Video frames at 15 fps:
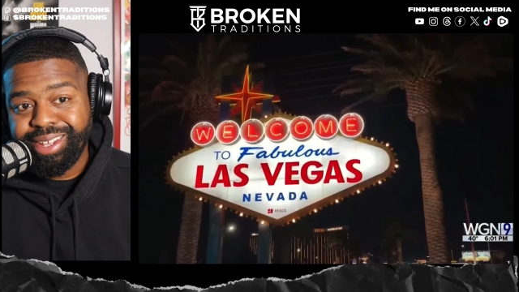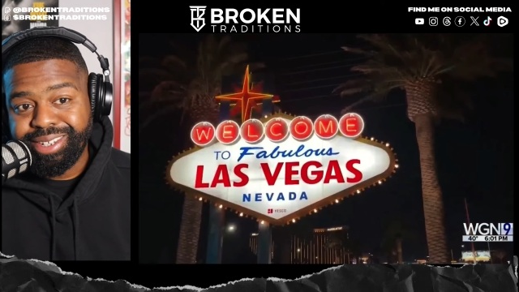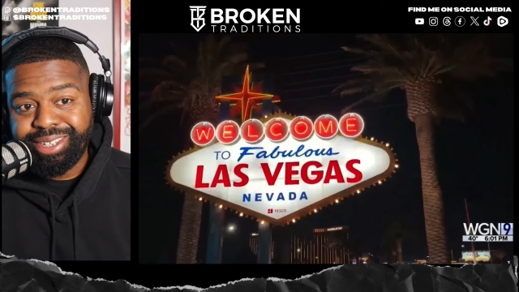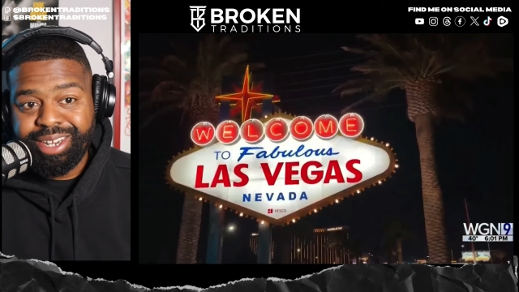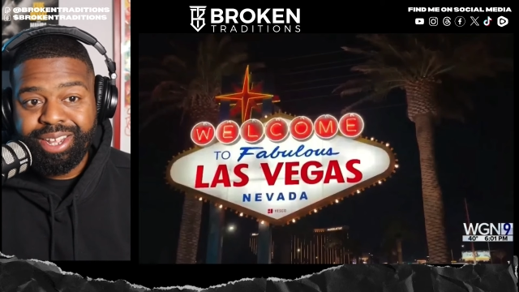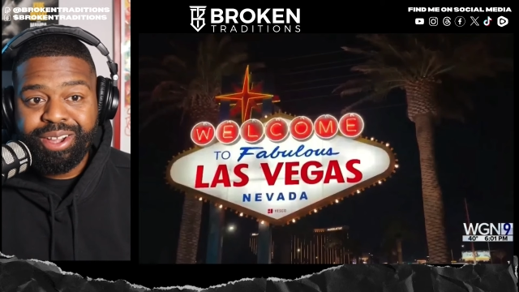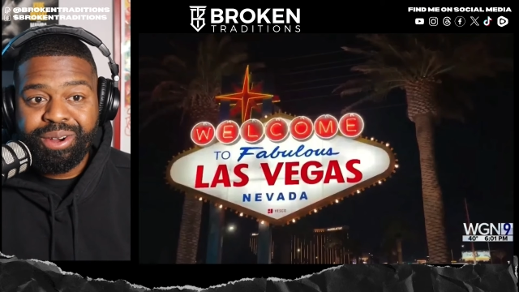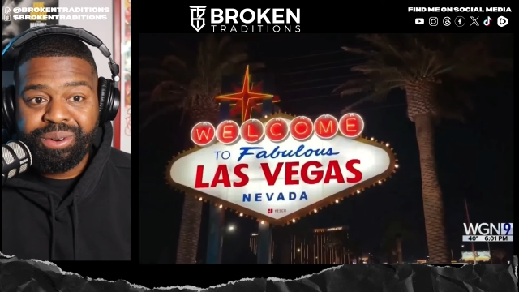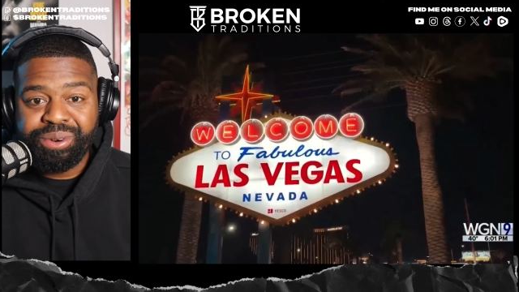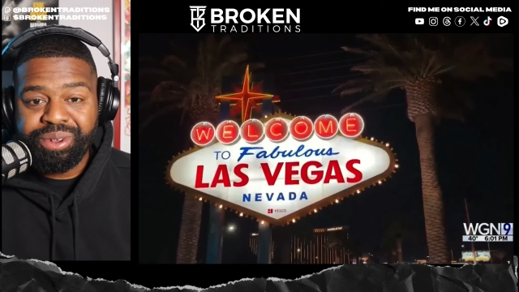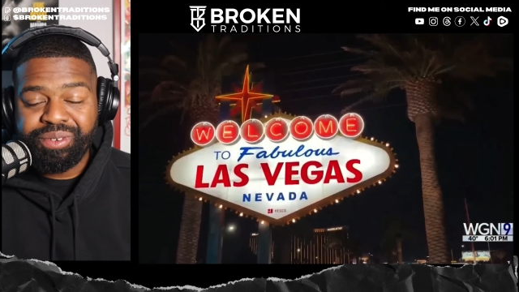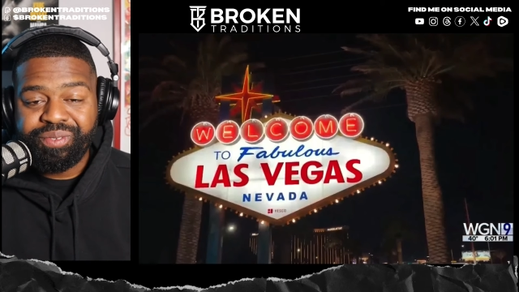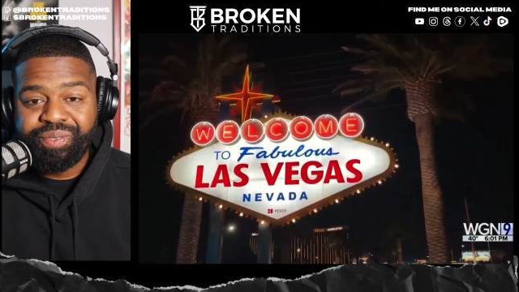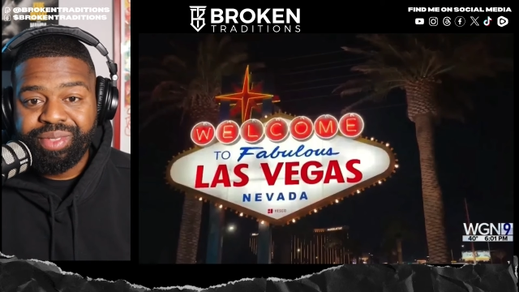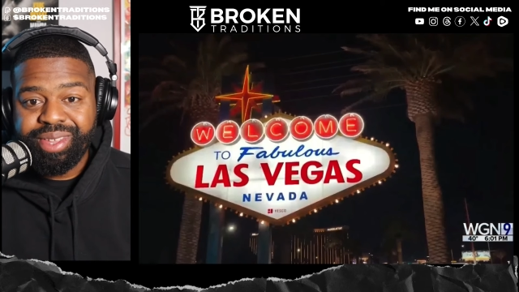she go
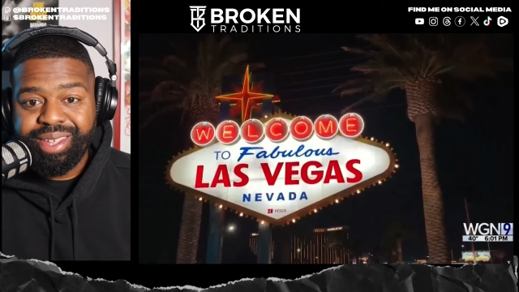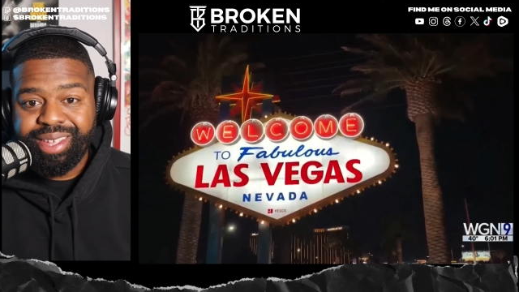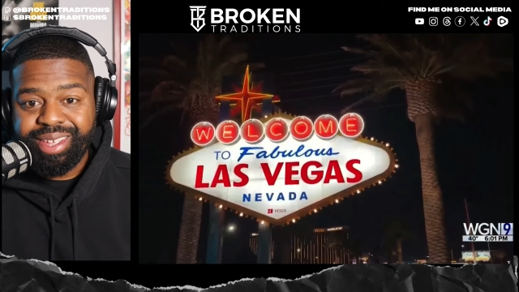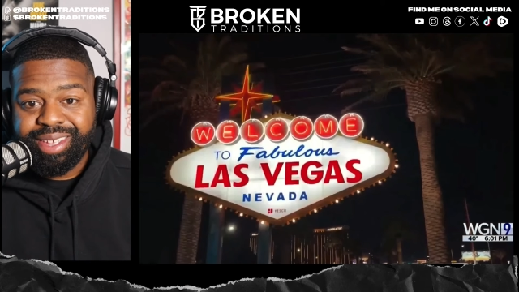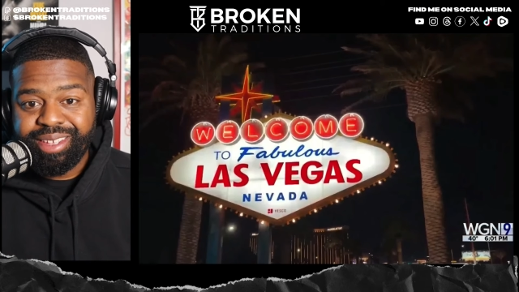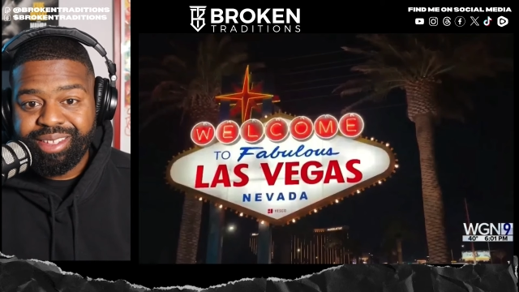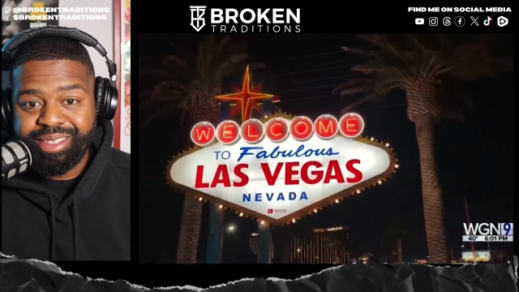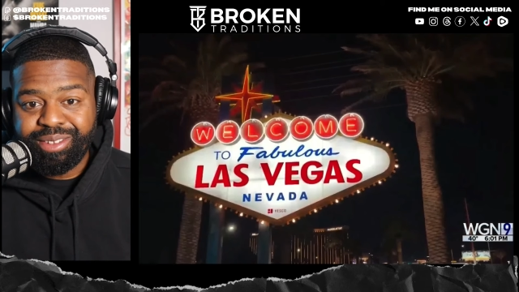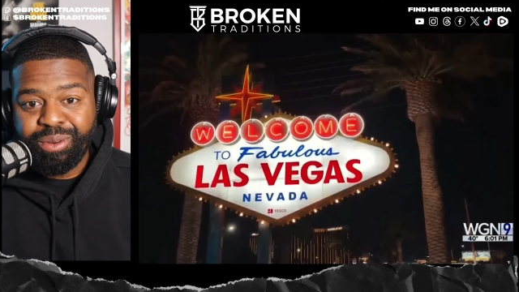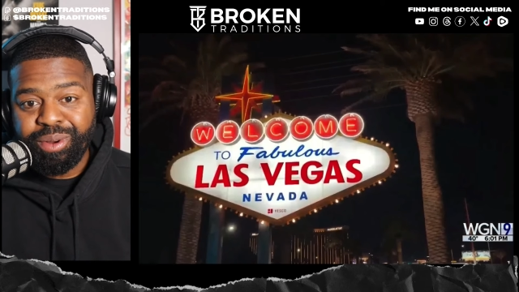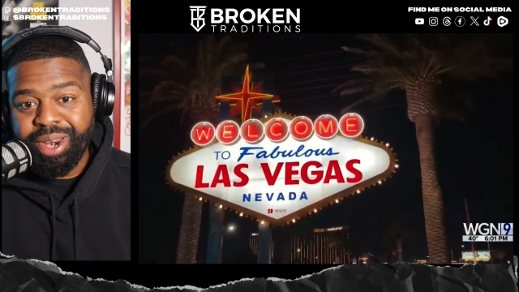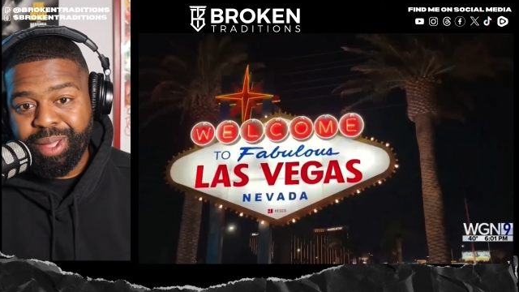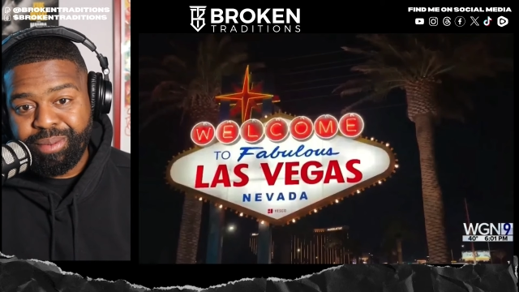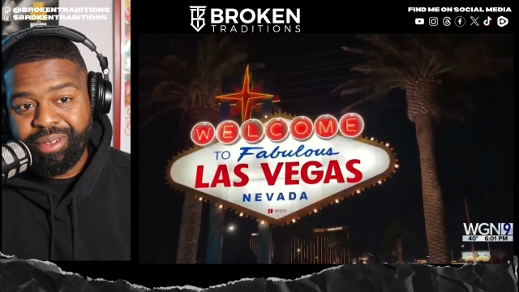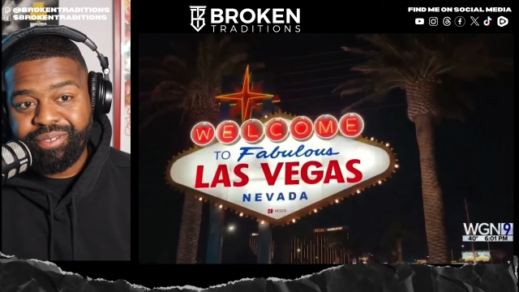to
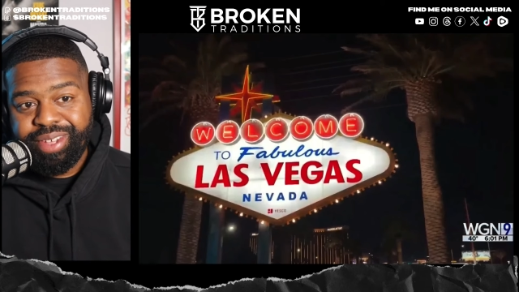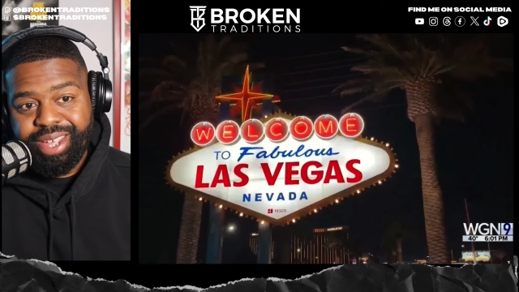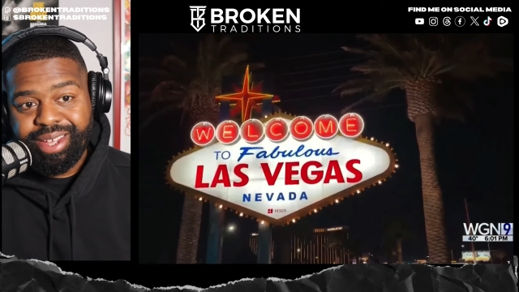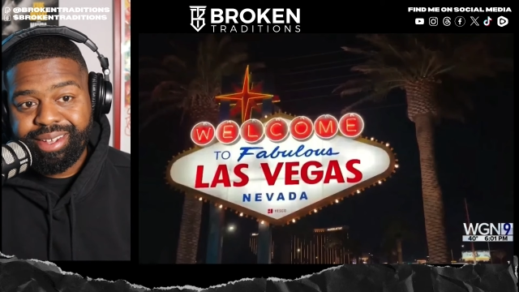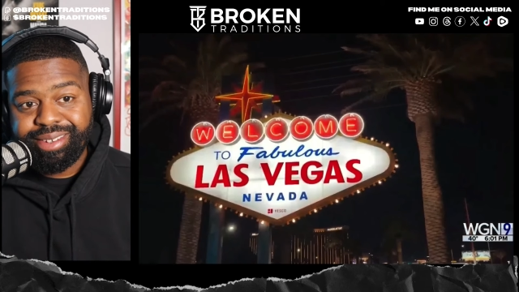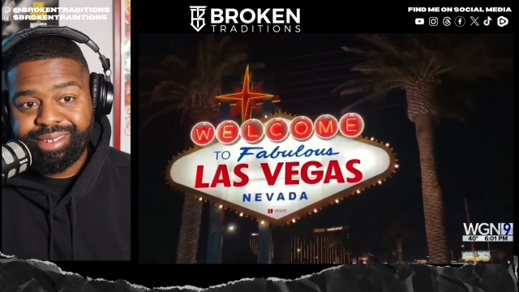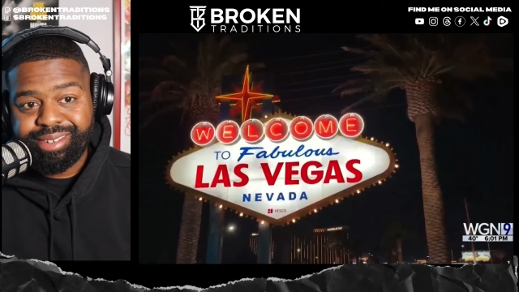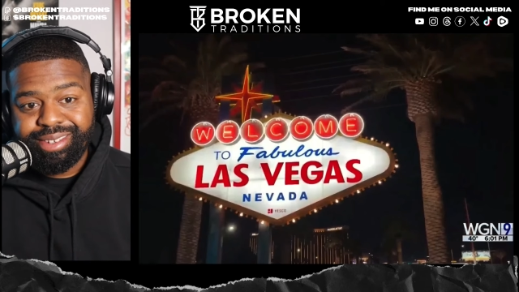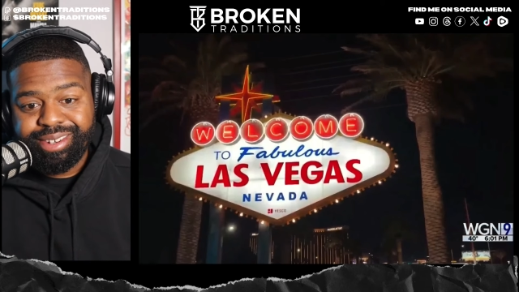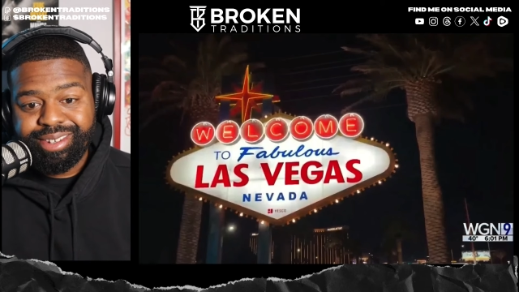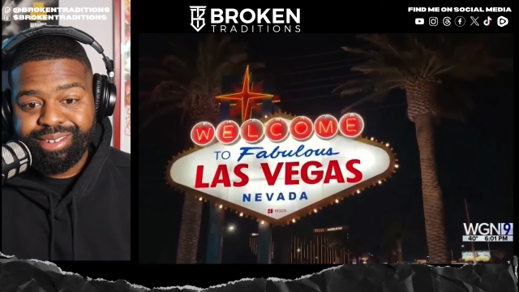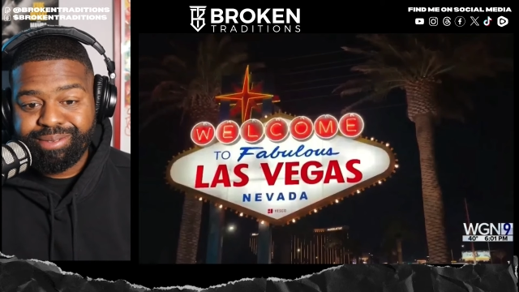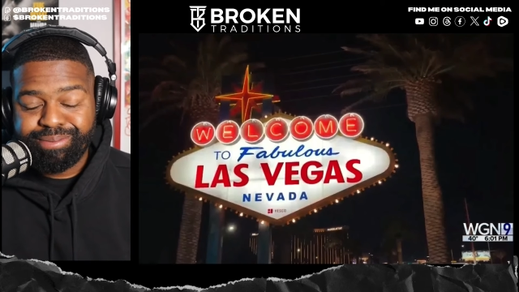do it up in Vegas.